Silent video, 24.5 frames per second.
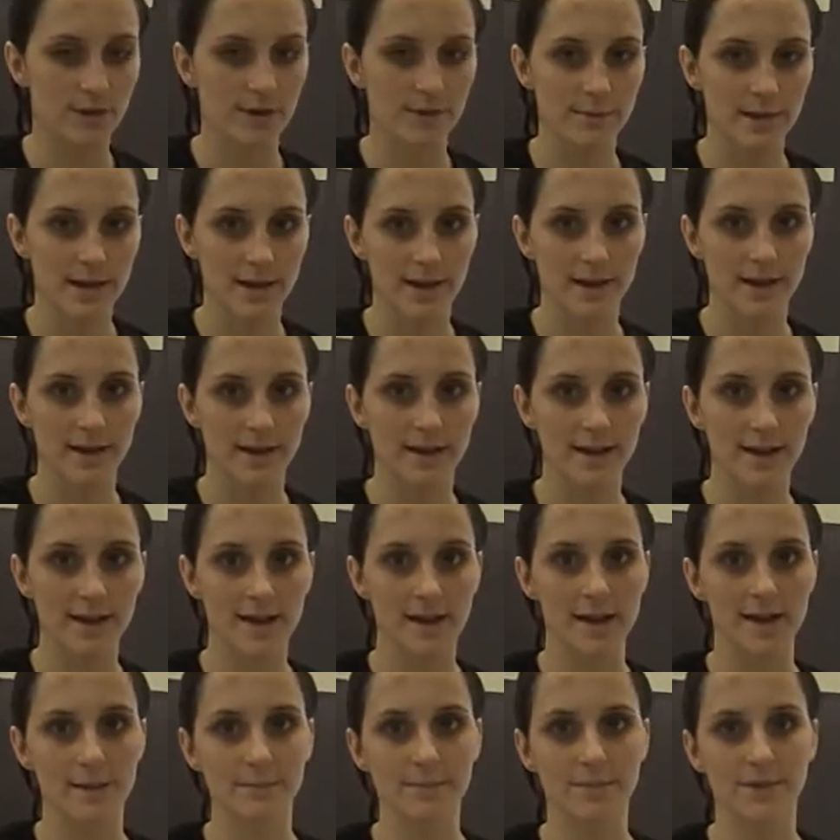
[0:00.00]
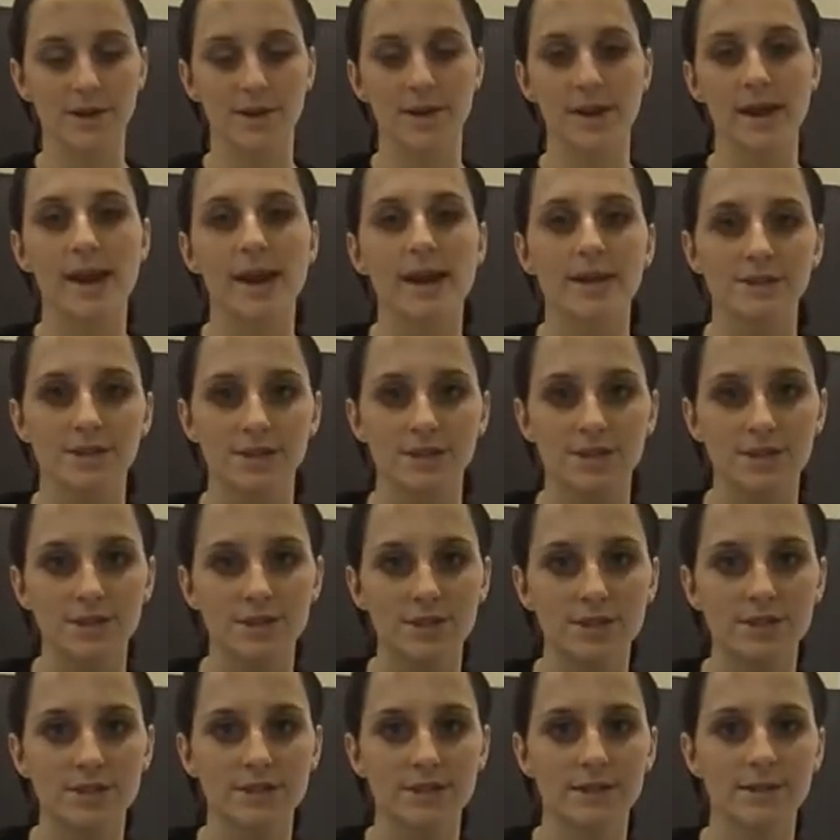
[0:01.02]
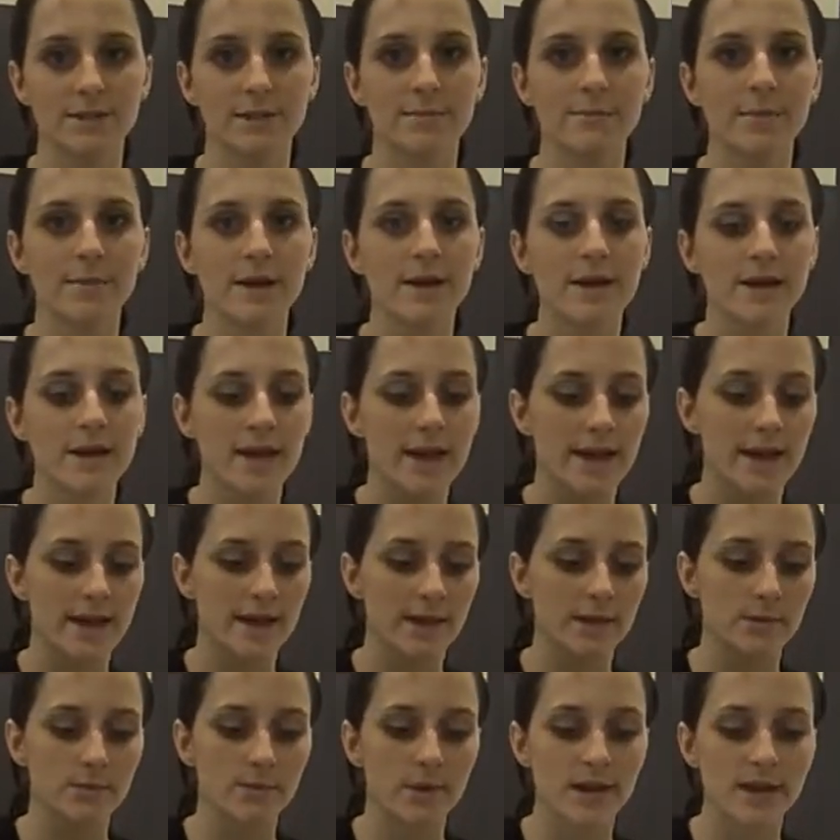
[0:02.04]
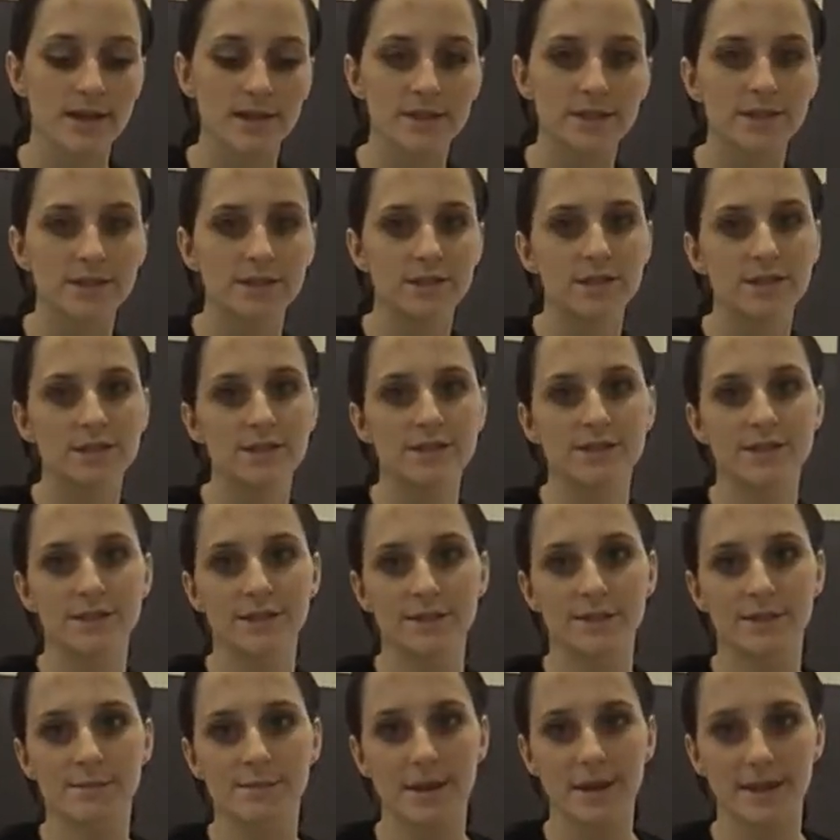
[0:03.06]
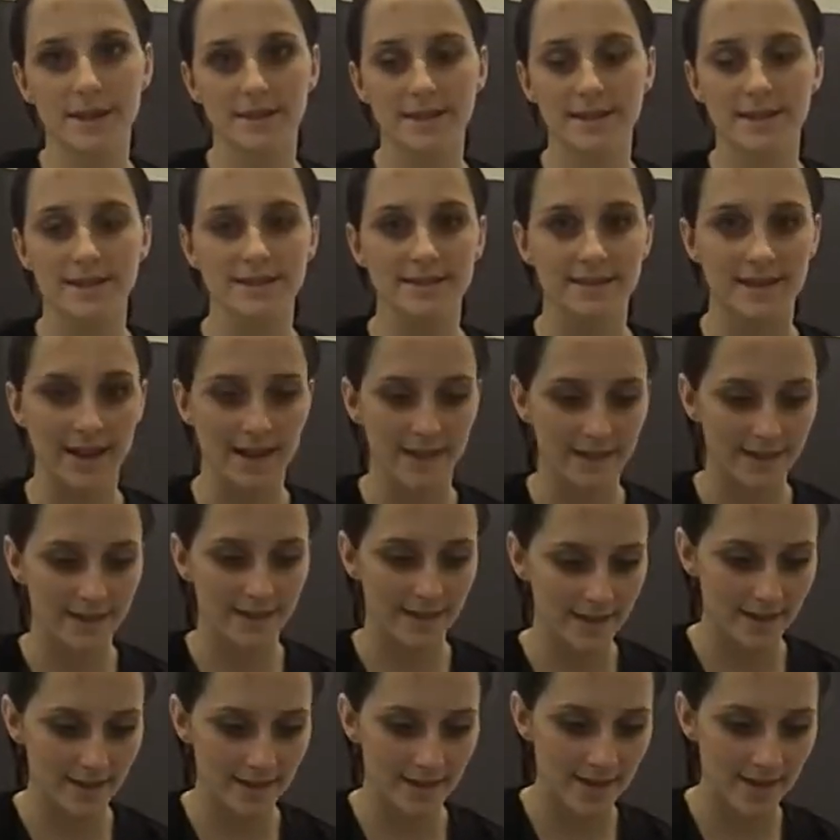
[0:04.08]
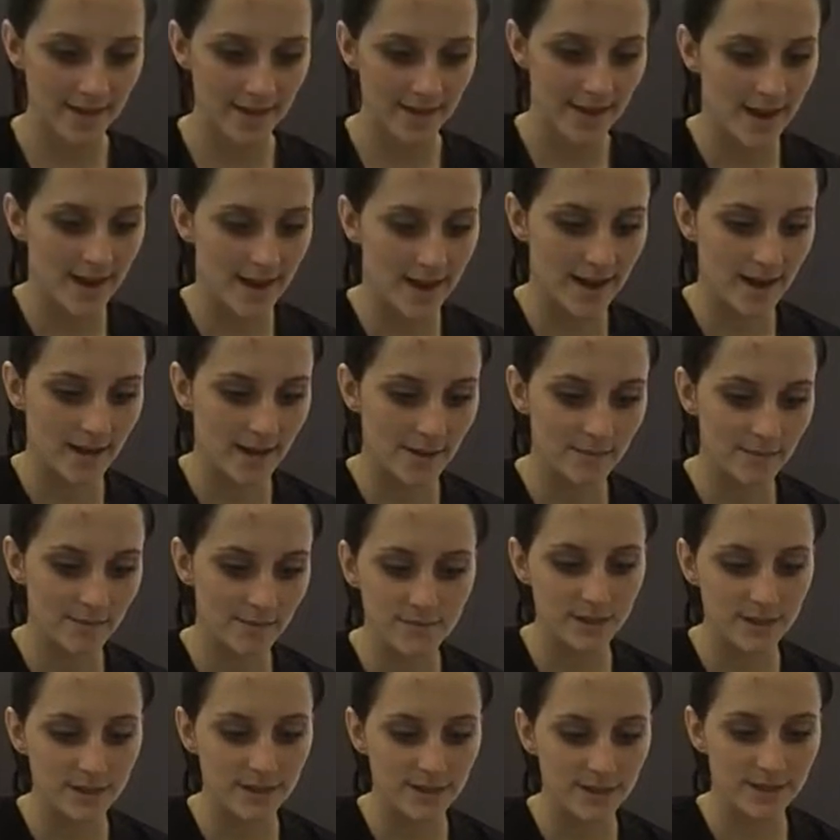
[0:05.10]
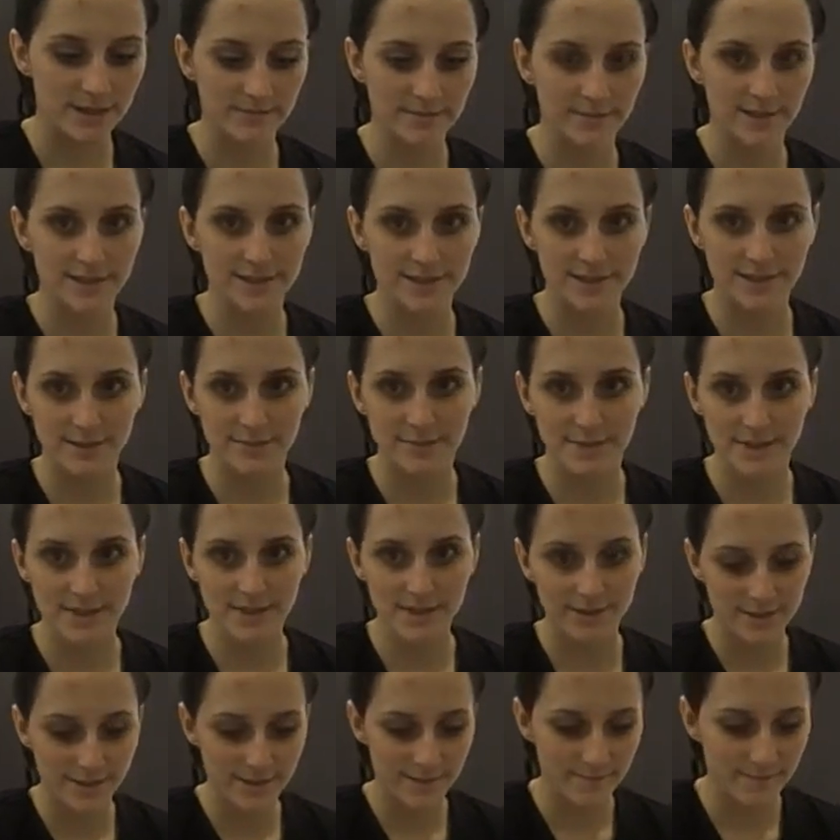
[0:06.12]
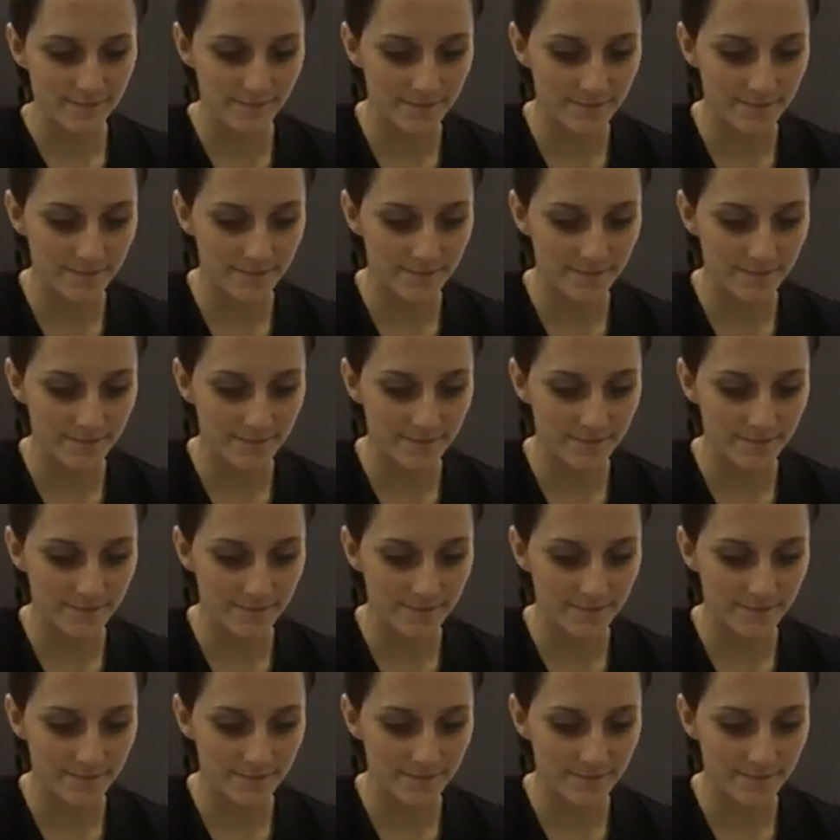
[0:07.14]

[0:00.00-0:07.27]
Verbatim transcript: about um, you know how to use them and when to use them and things like that. Um, so let's jump into it.